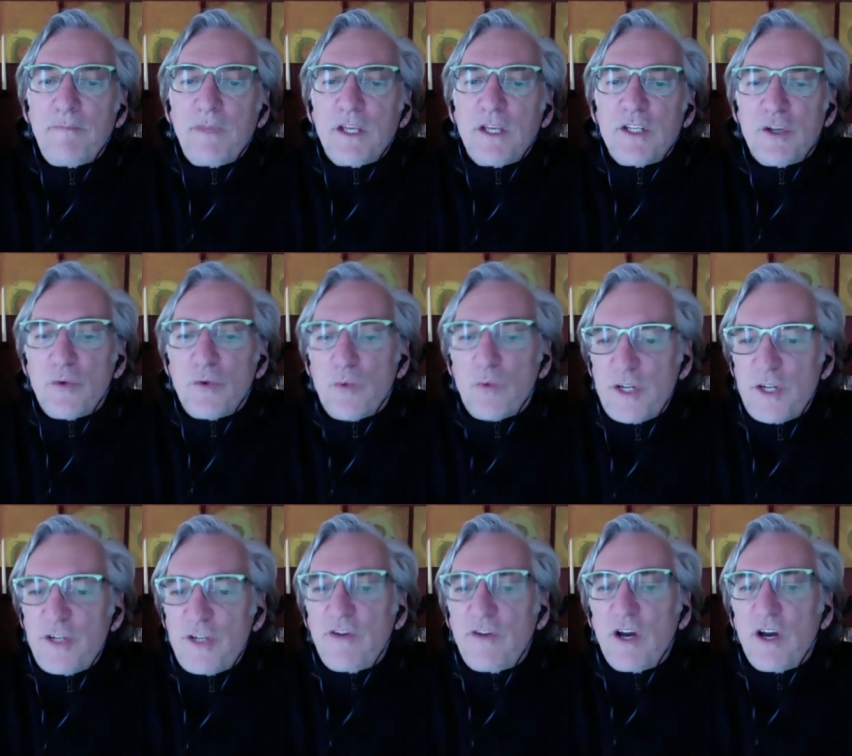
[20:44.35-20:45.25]
So
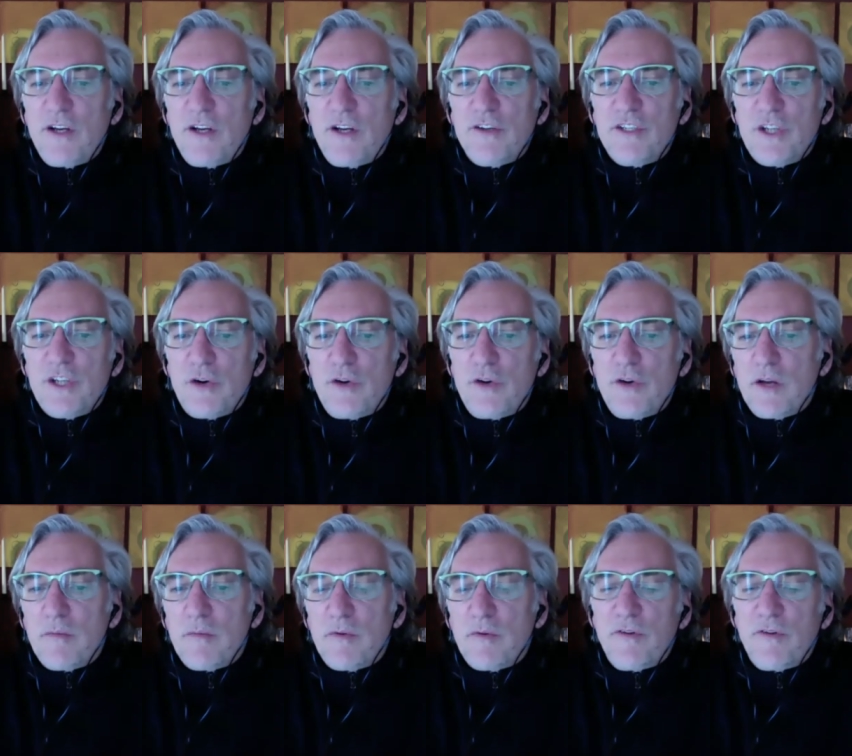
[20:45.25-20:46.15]
once you've got your zoning
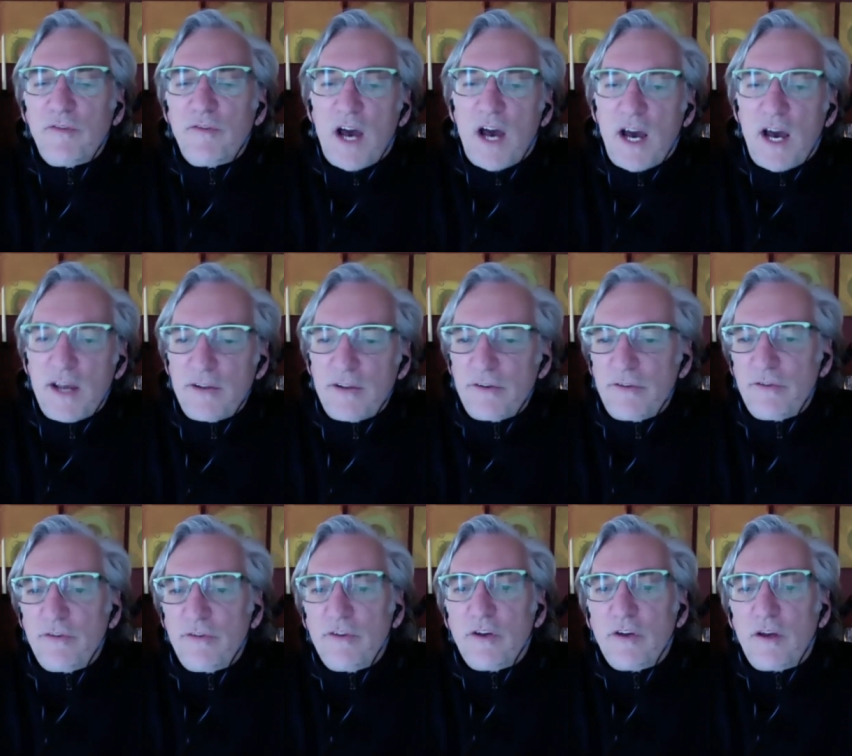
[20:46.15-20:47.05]
approved, either
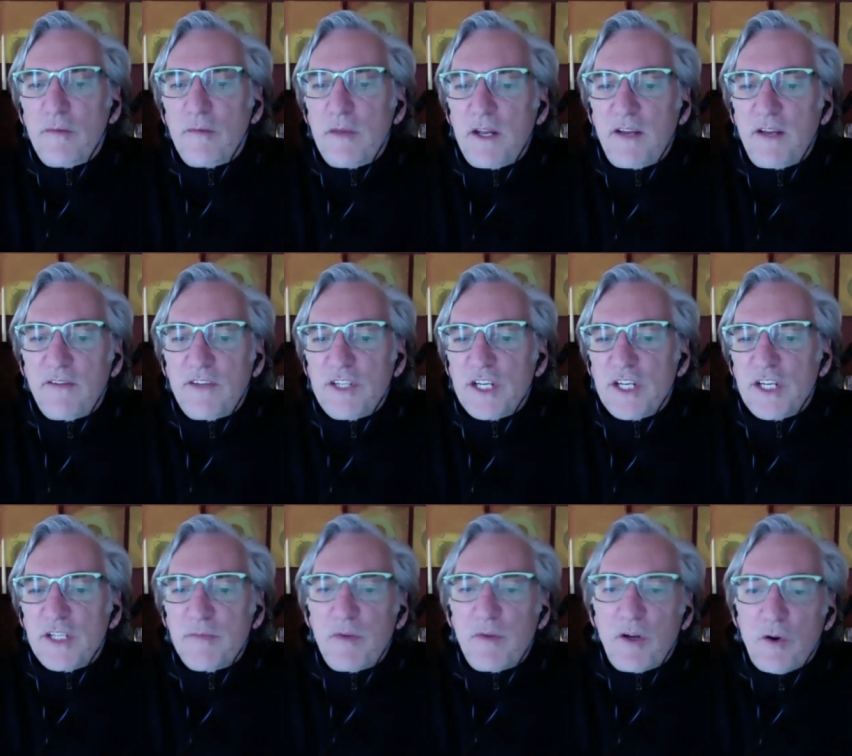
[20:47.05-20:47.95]
through the committee of
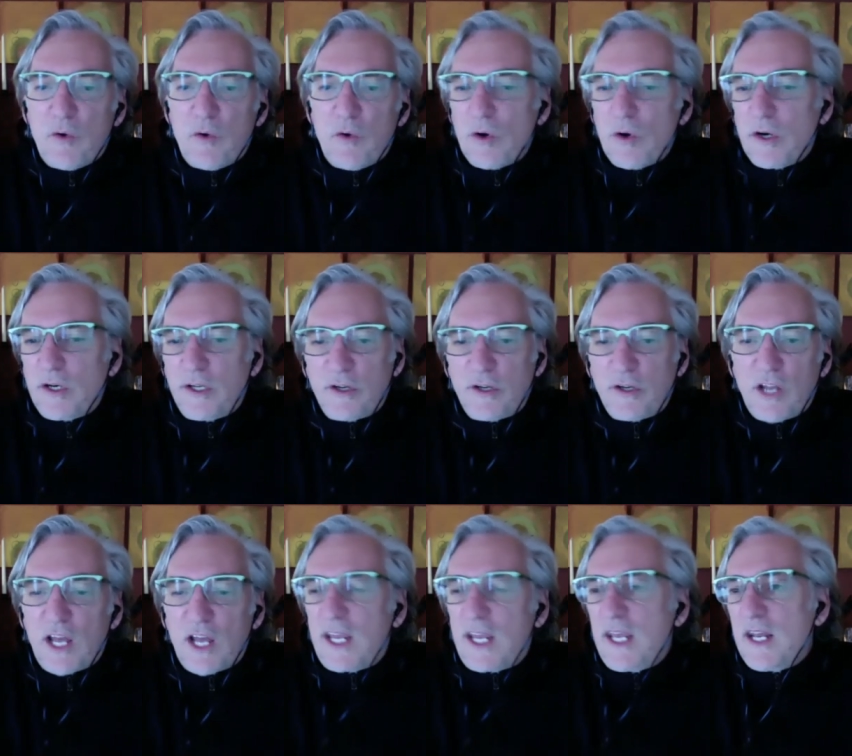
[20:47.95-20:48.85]
adjustment or you're
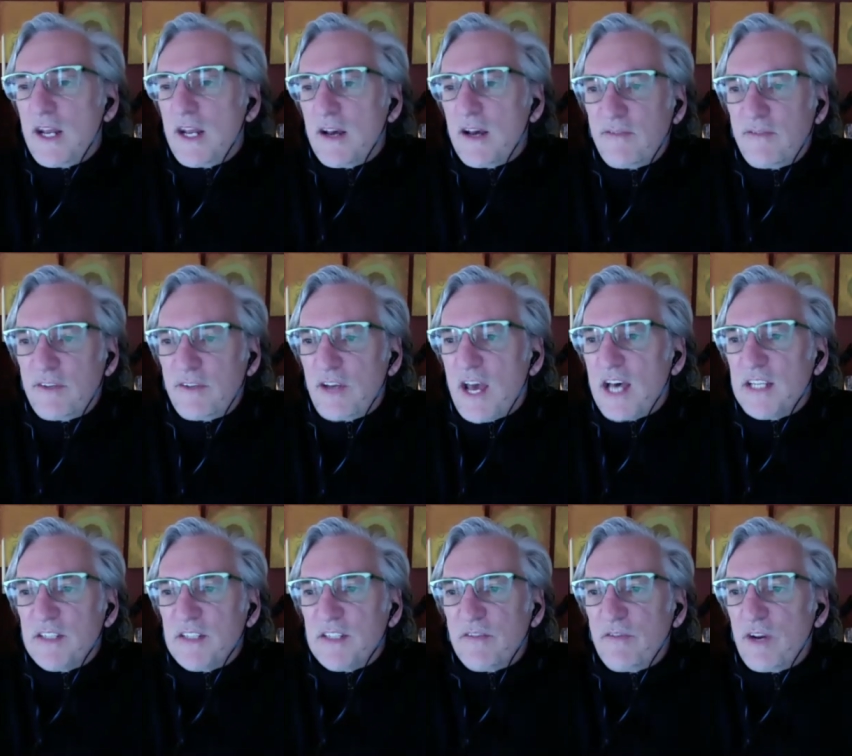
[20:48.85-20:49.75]
lucky enough to,
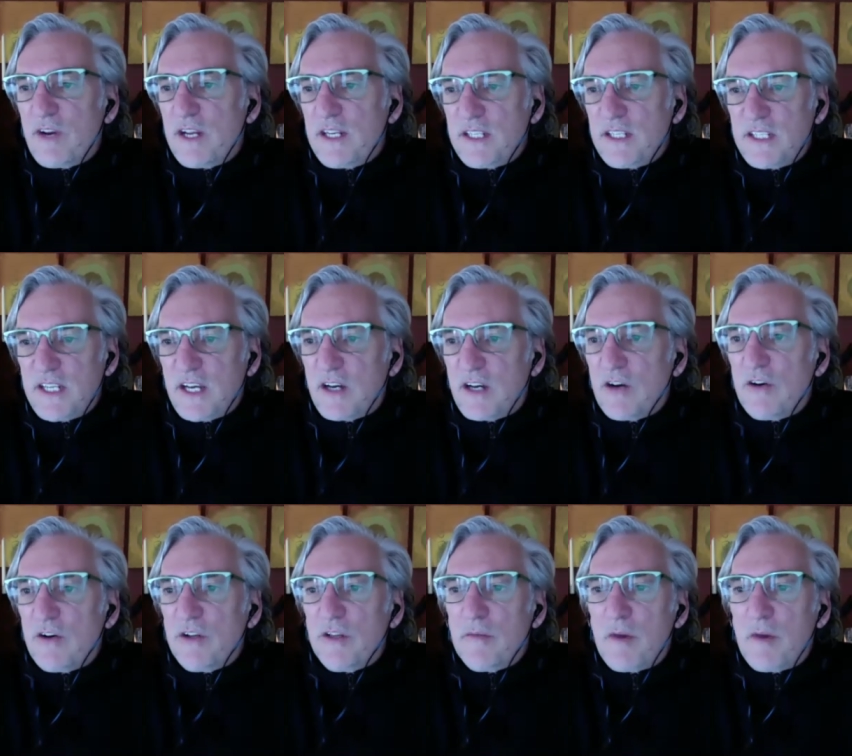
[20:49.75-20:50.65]
as of right, tick
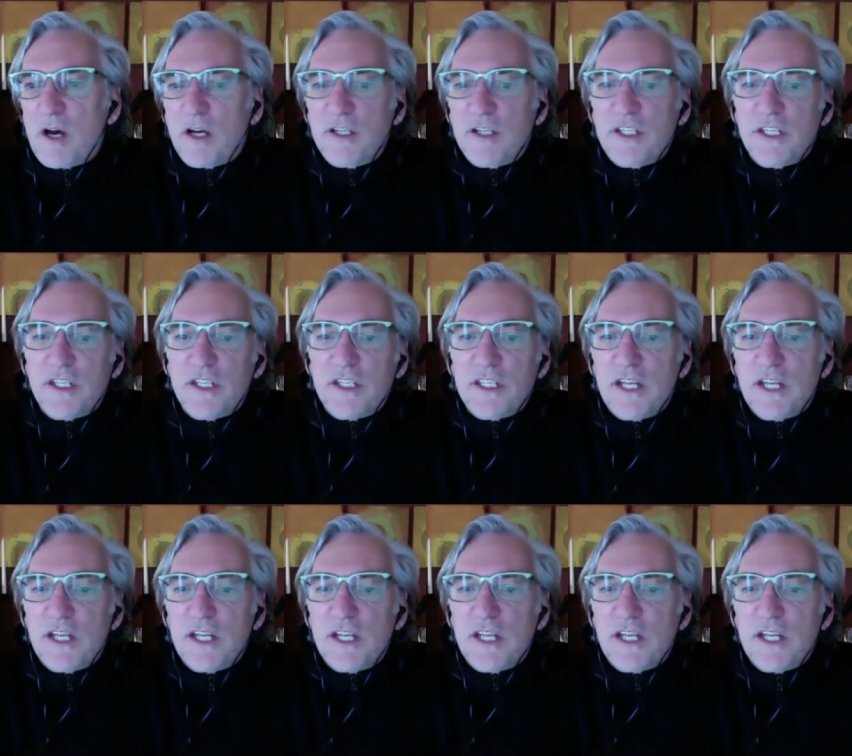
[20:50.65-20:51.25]
all the boxes,